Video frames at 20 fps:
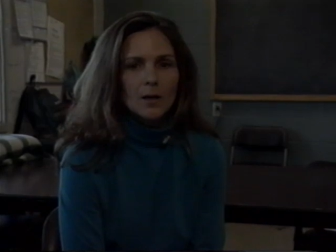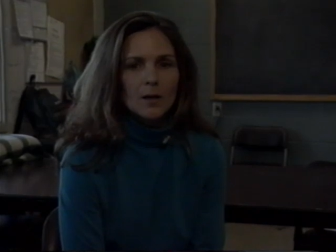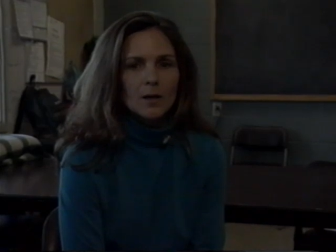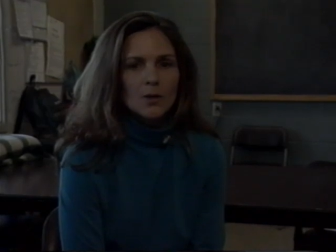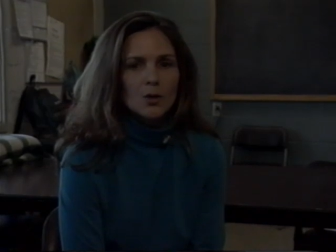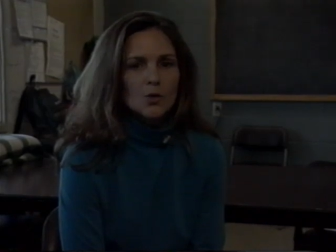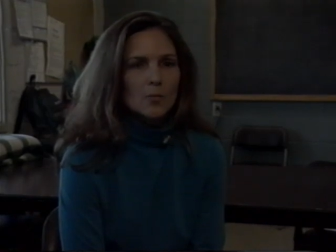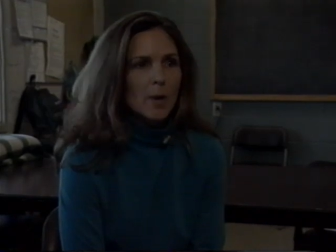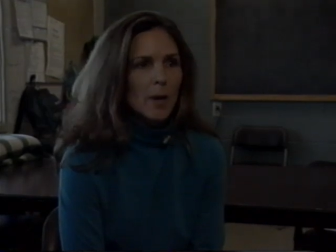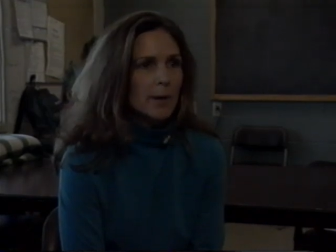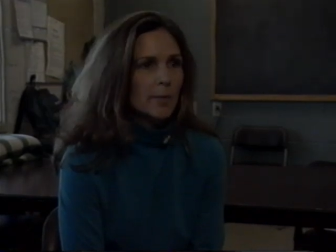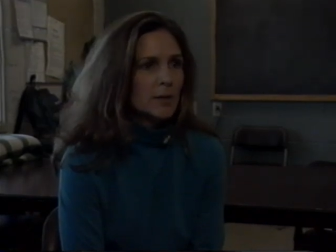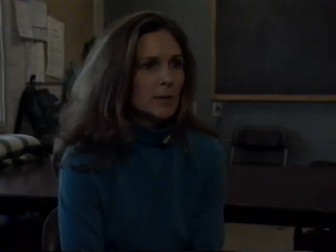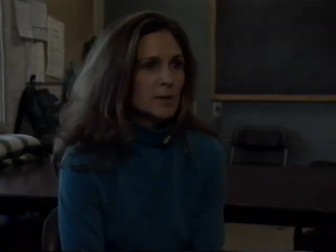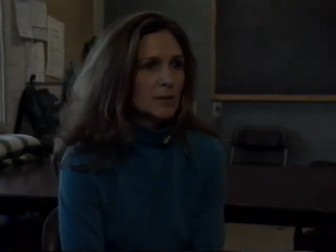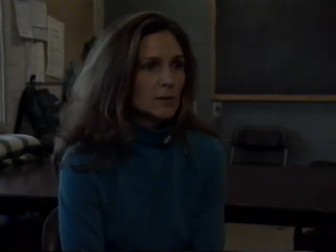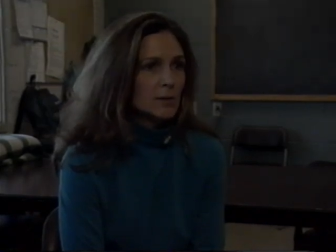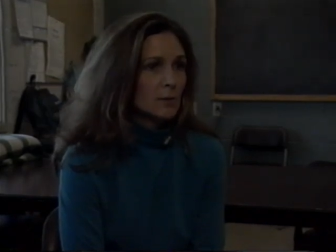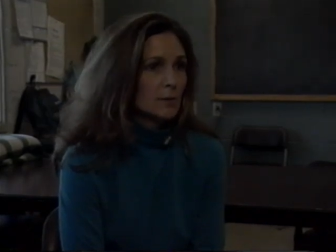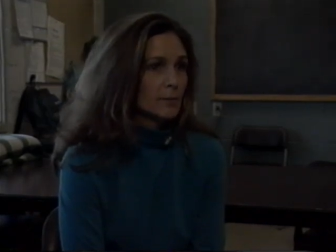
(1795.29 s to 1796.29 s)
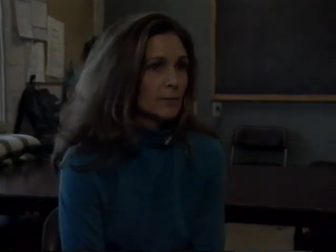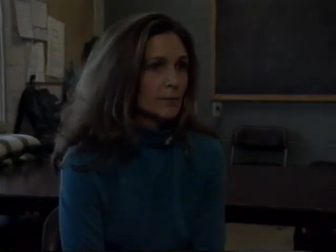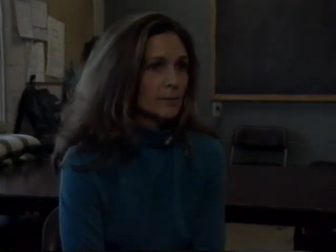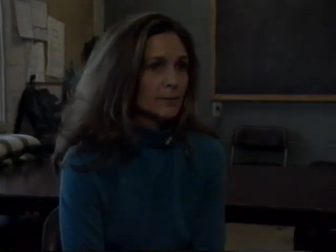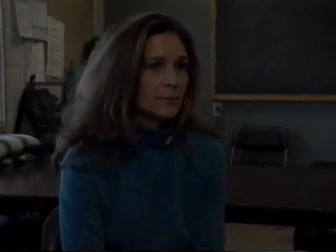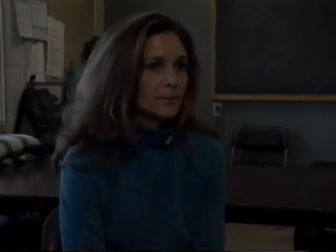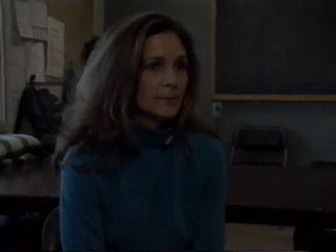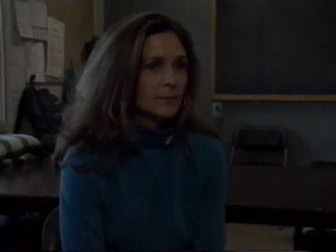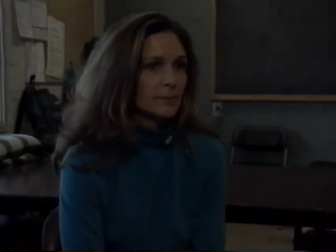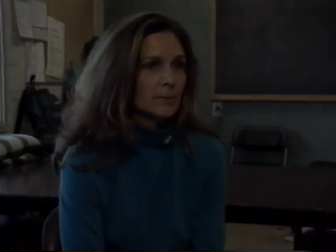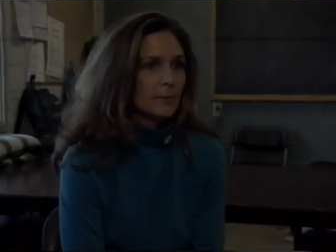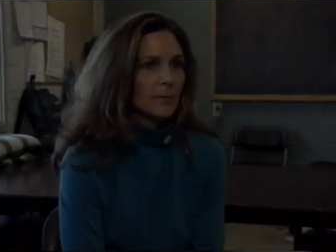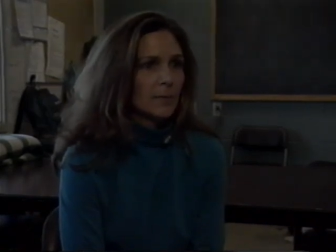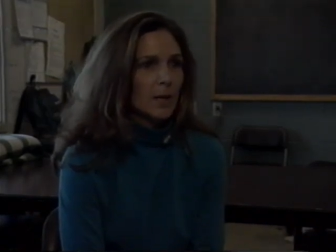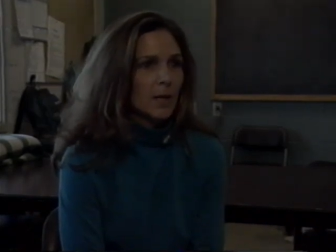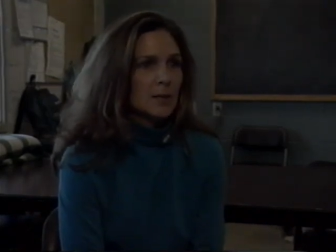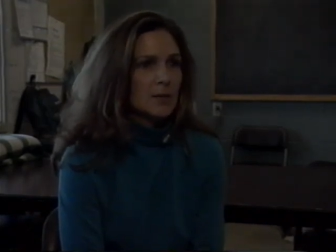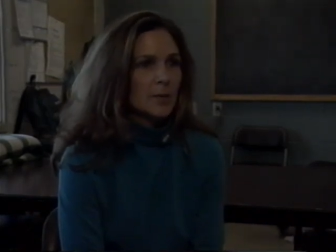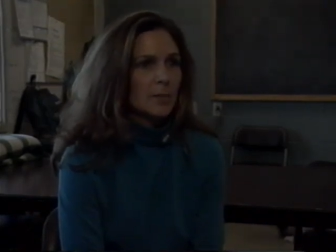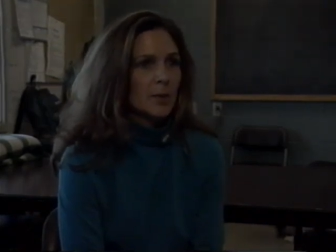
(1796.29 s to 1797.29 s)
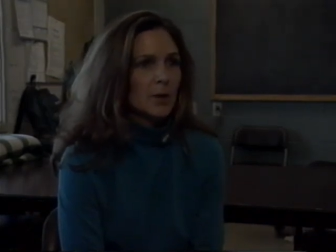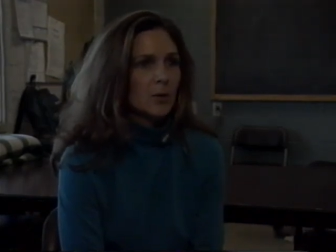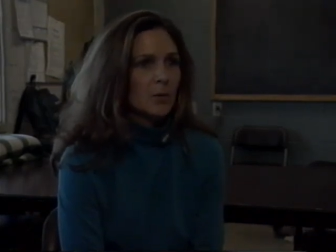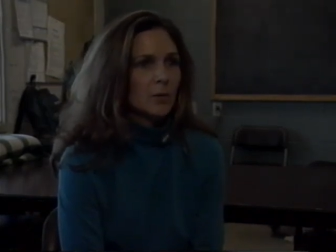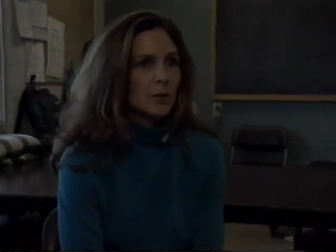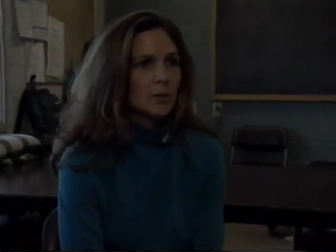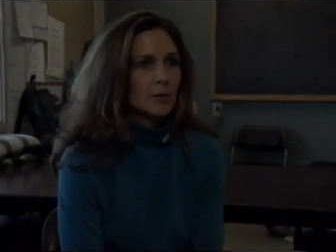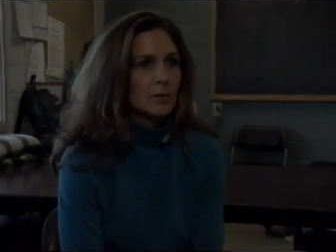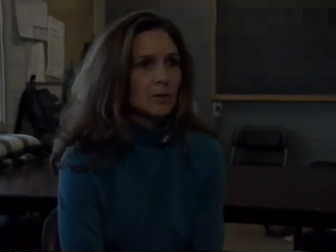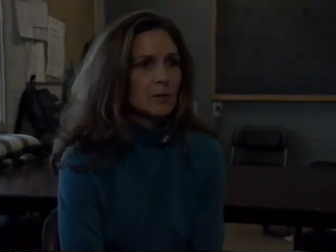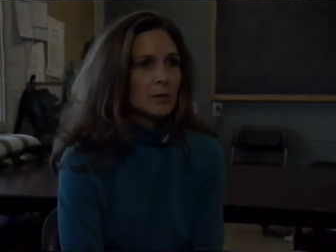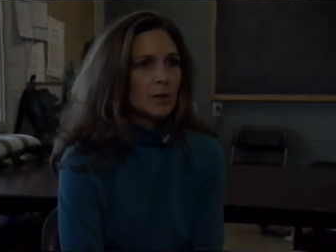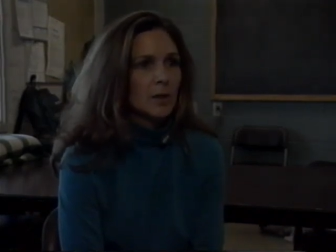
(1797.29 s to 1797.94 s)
Uh, new babies, that's a big one.